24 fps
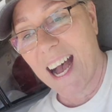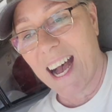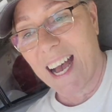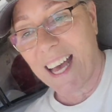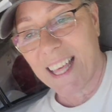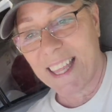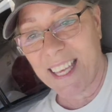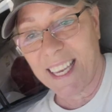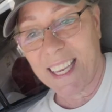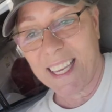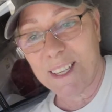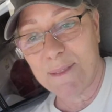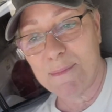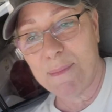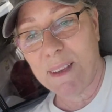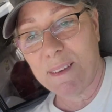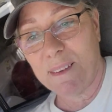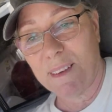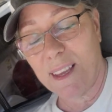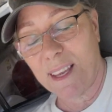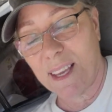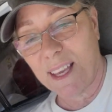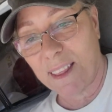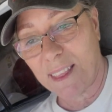I think it'd
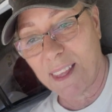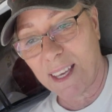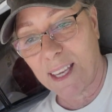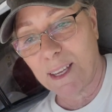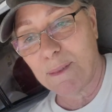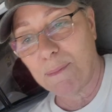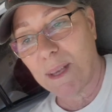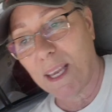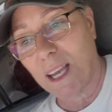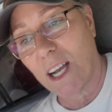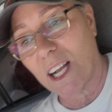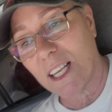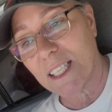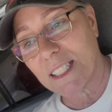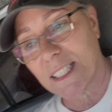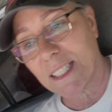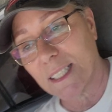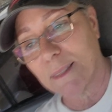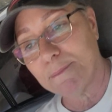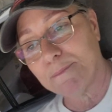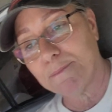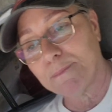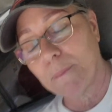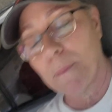be, I think it'd be
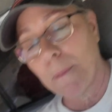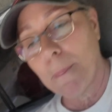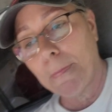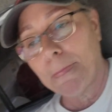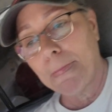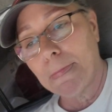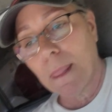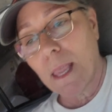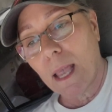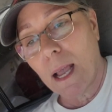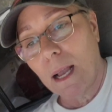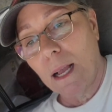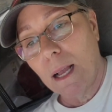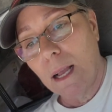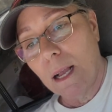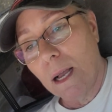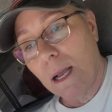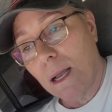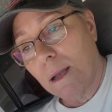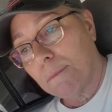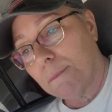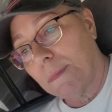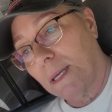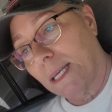awesome.